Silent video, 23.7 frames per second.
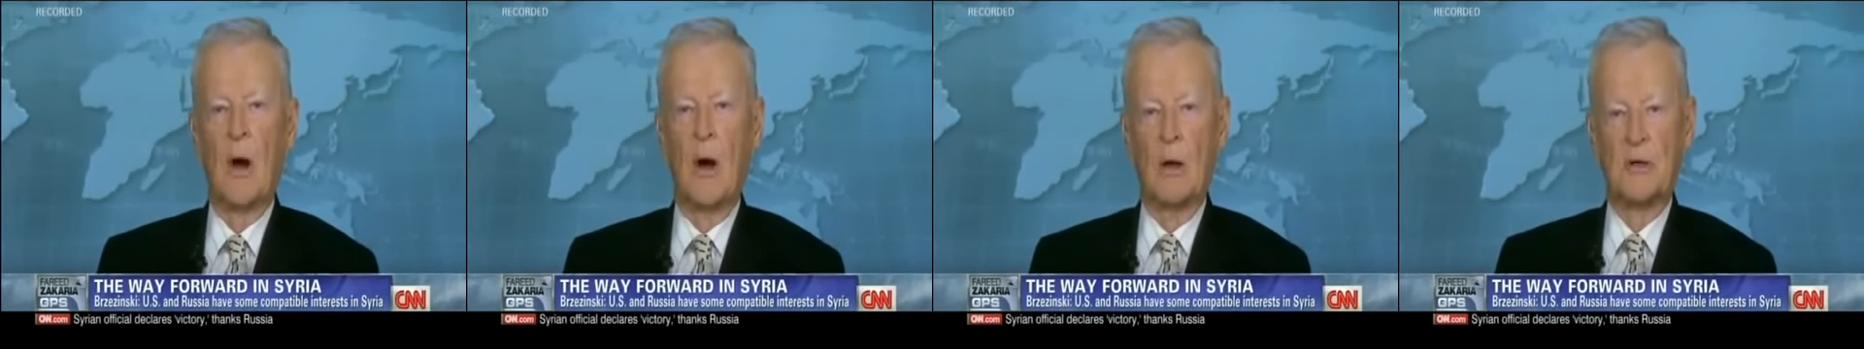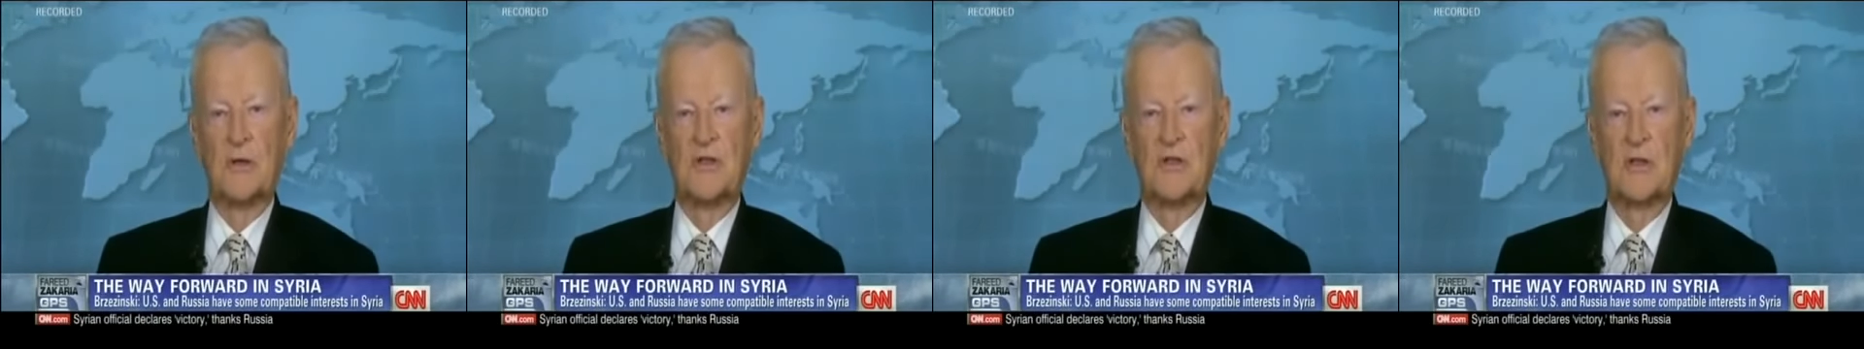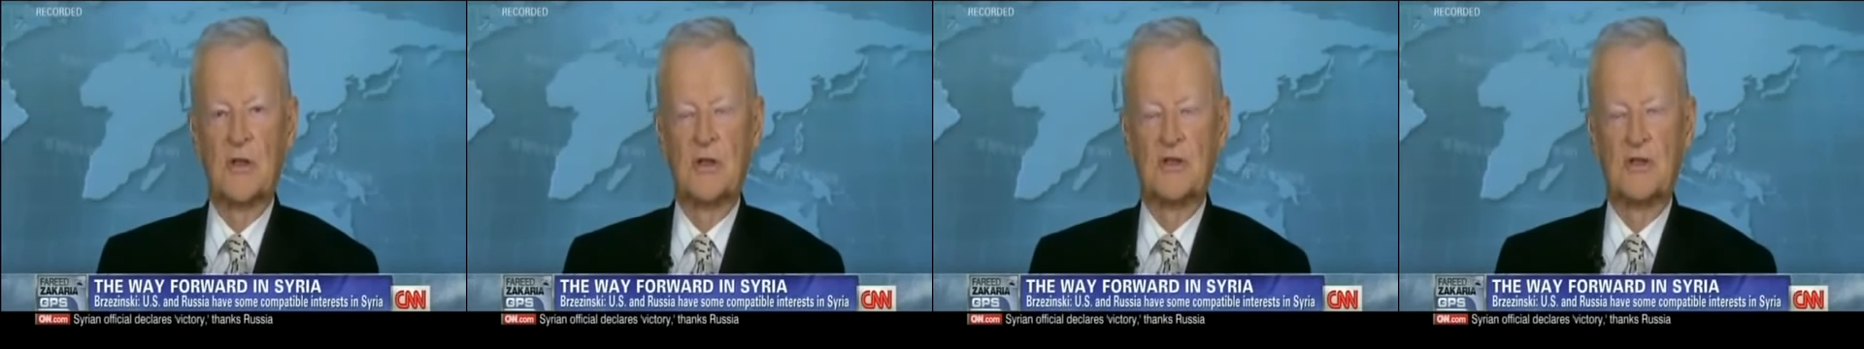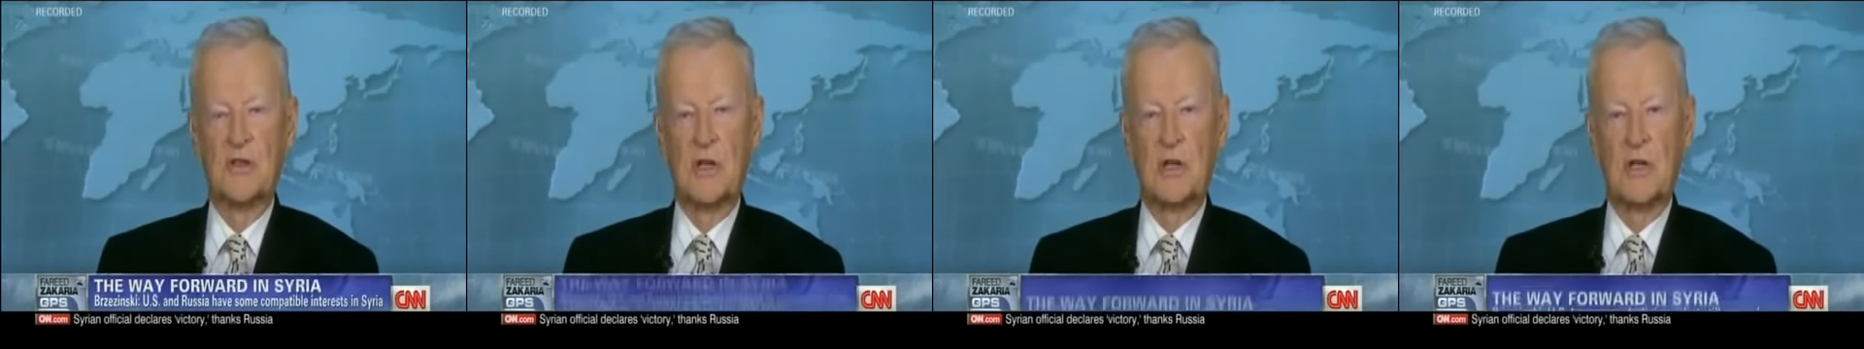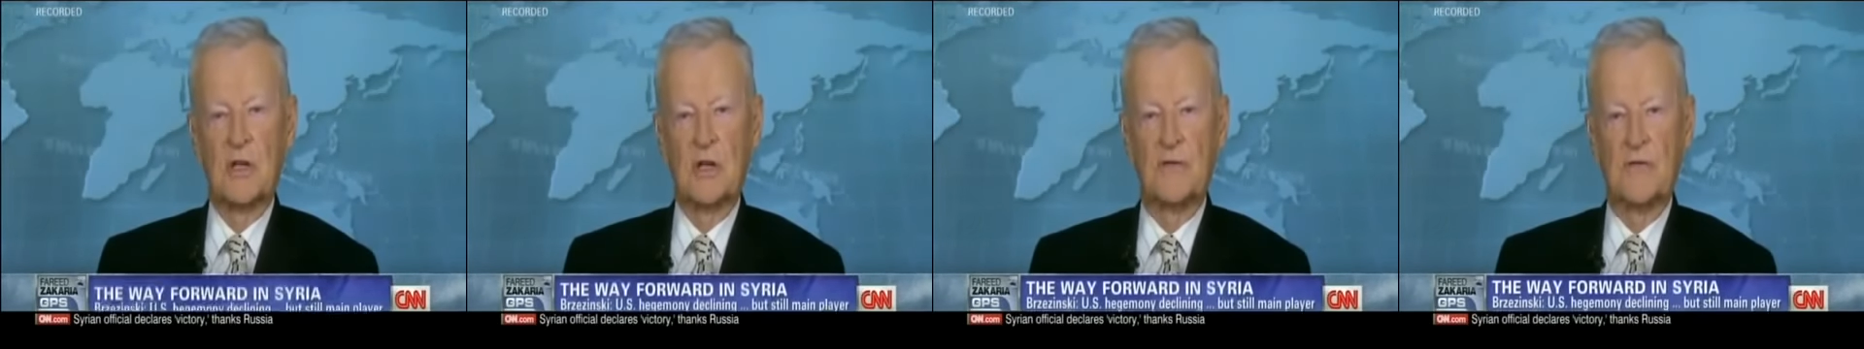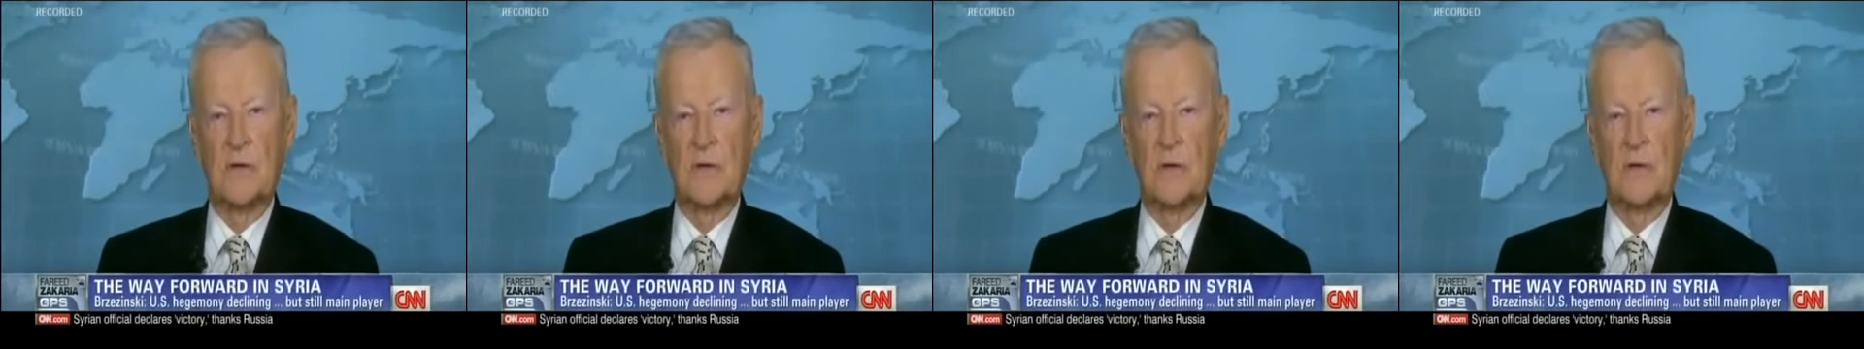also a
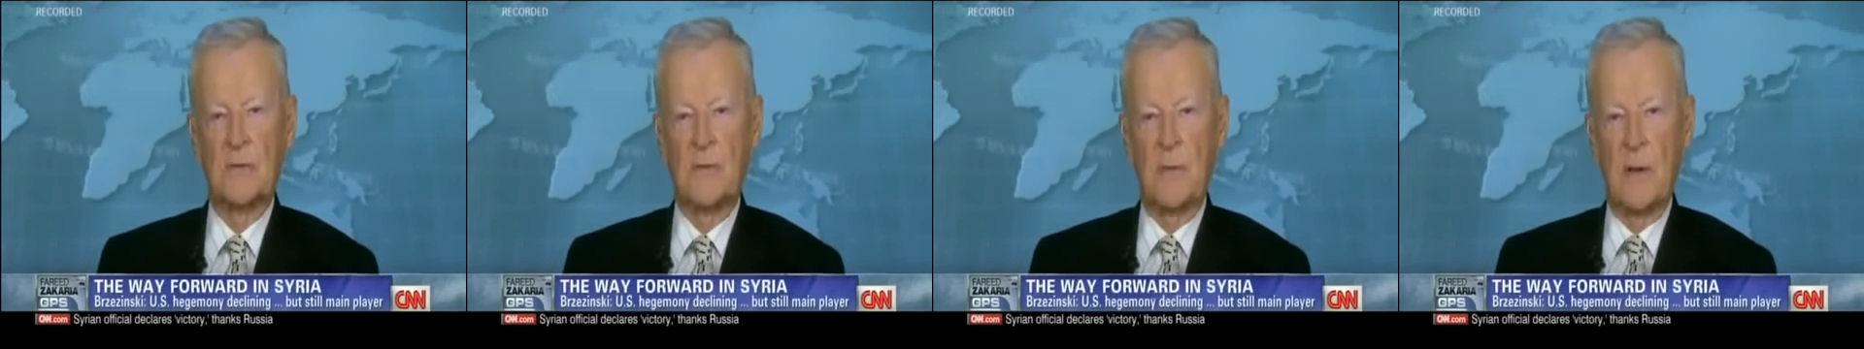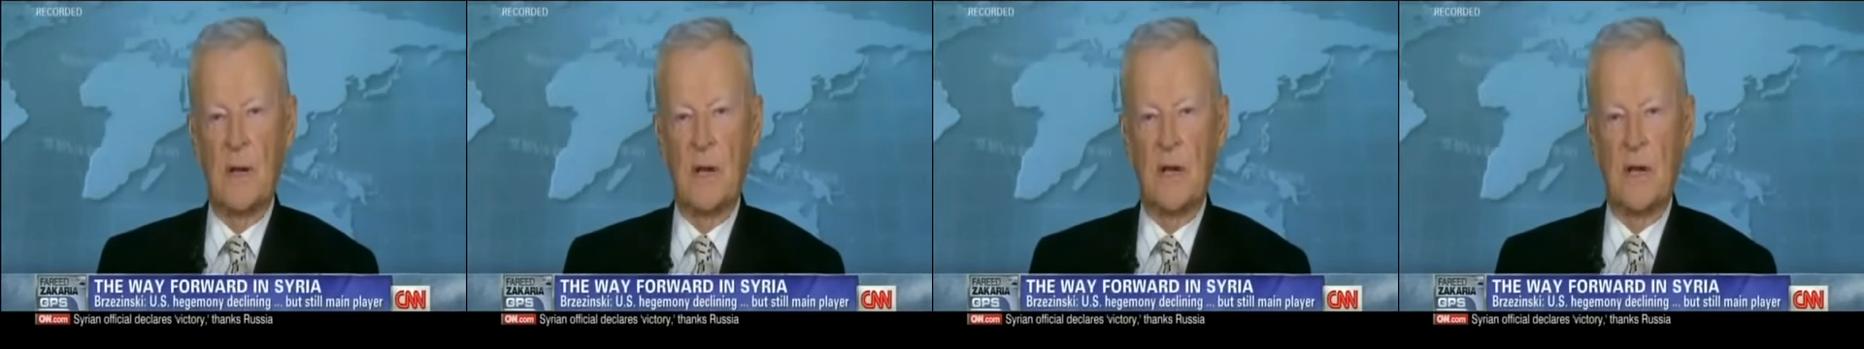significant